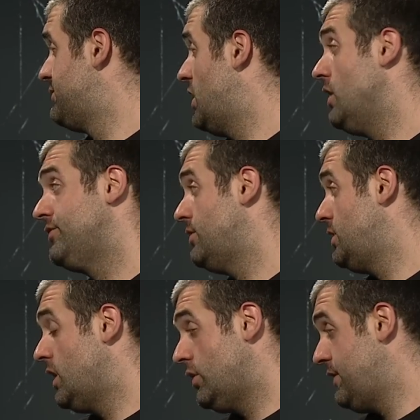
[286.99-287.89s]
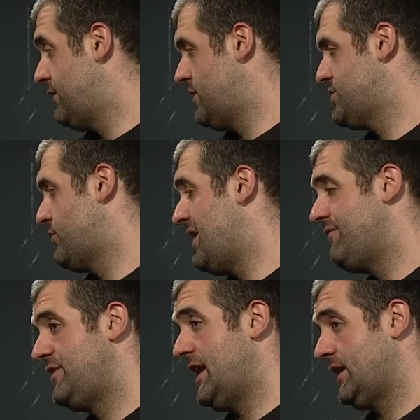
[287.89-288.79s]
also, even versus a Rev
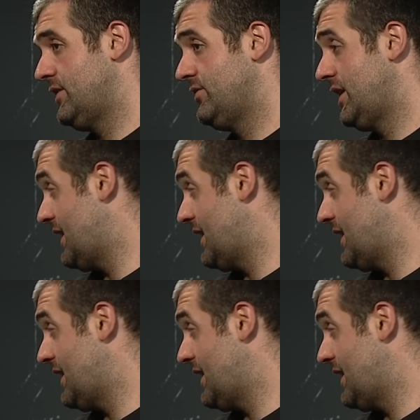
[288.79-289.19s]
deck, it's like it